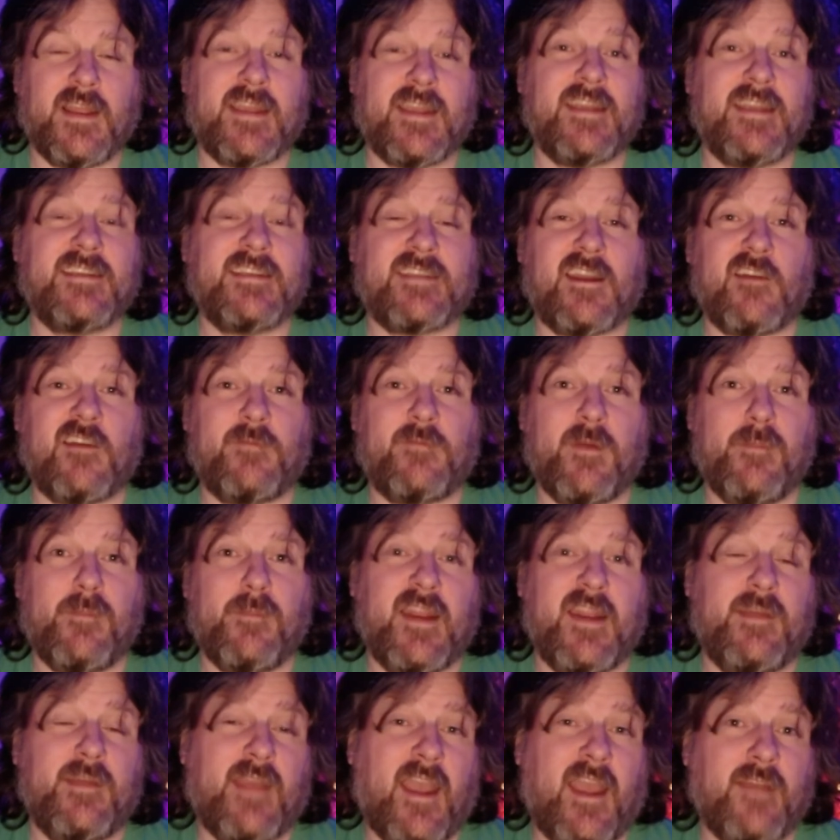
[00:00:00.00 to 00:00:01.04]
there have been
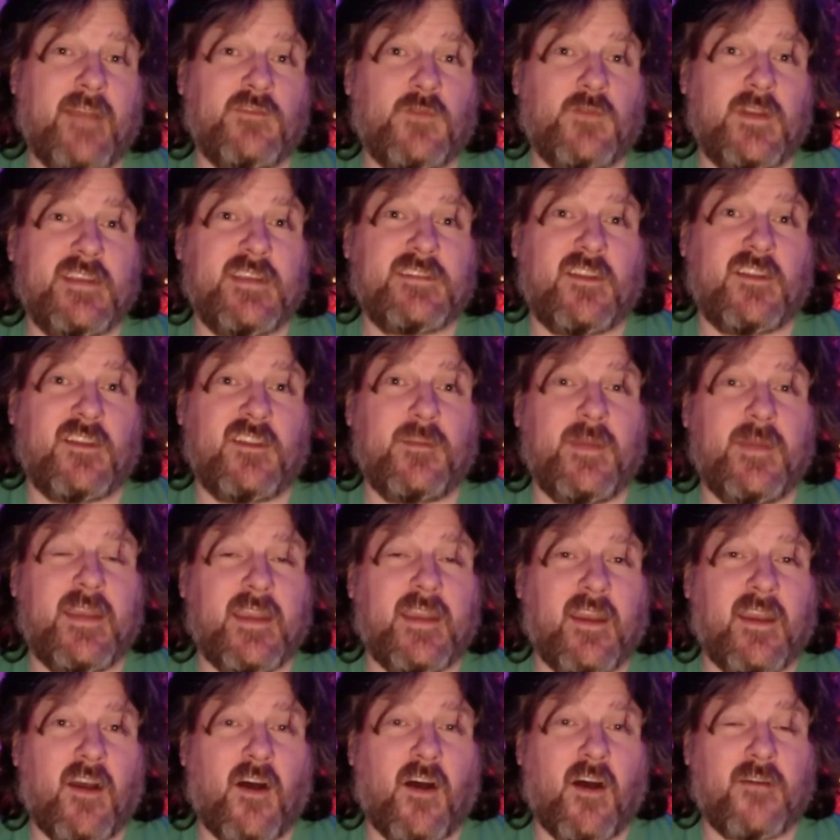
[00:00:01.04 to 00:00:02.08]
many games released on the Amiga
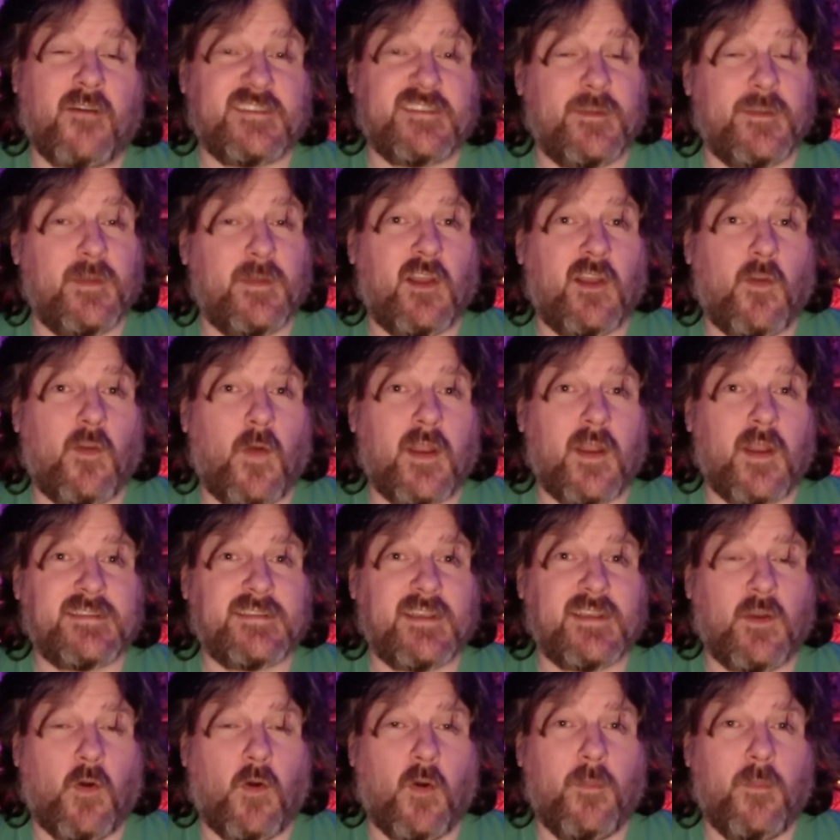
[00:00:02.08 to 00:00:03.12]
of similar quality
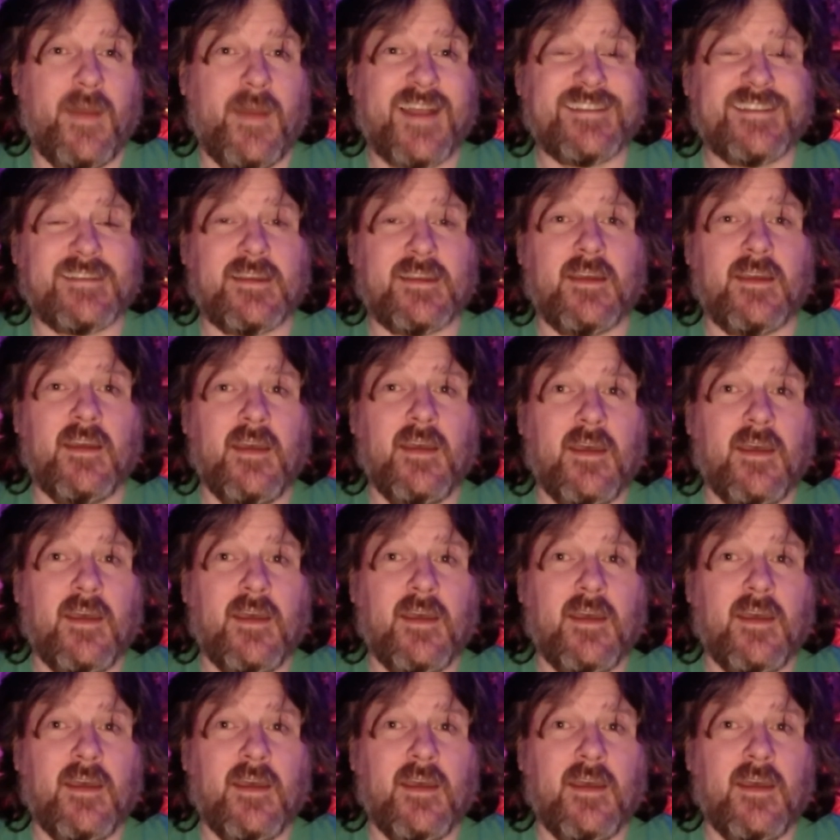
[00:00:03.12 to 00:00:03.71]
or better,